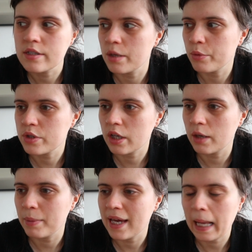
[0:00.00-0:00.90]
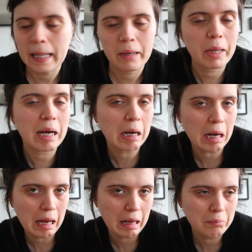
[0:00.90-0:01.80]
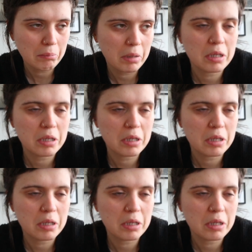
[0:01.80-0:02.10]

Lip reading: so I'm also gonna be a little bit glam